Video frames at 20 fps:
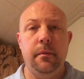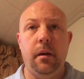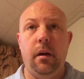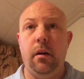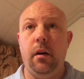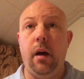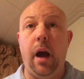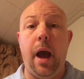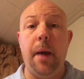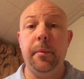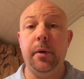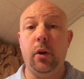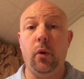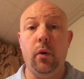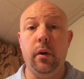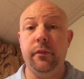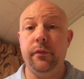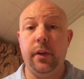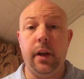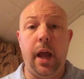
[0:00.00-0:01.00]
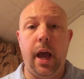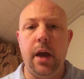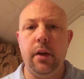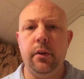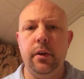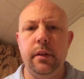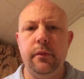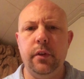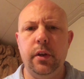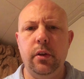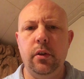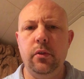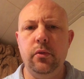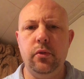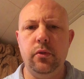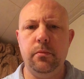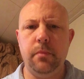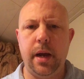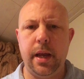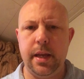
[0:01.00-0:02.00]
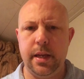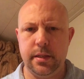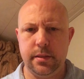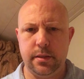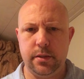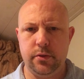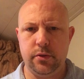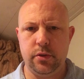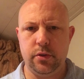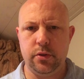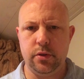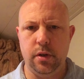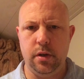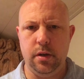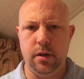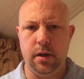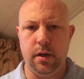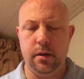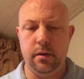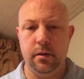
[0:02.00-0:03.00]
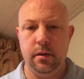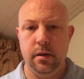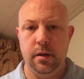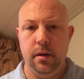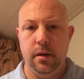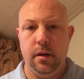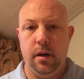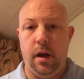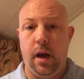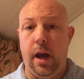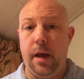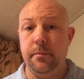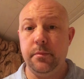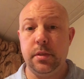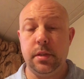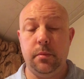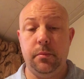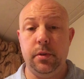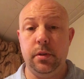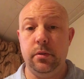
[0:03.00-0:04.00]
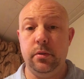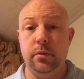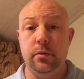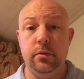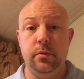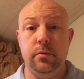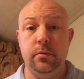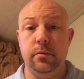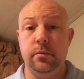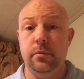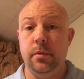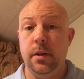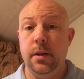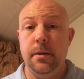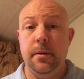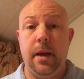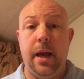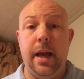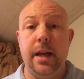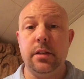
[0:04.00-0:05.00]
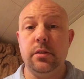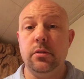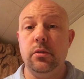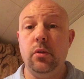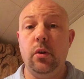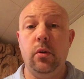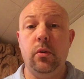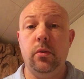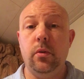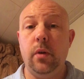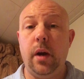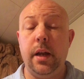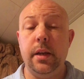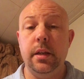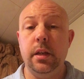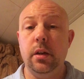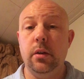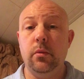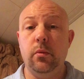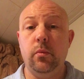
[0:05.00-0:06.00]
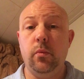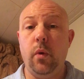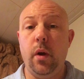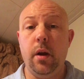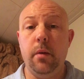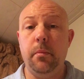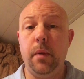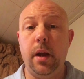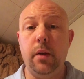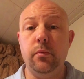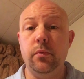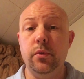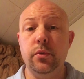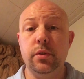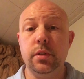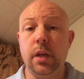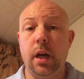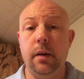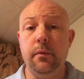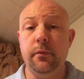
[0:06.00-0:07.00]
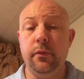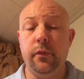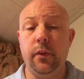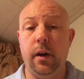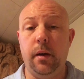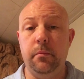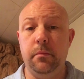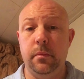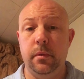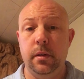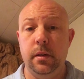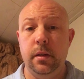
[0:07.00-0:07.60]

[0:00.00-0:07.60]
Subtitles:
I'm an orphan. I don't even know who my ancestors are. I'm someone who has no idea where my roots come from.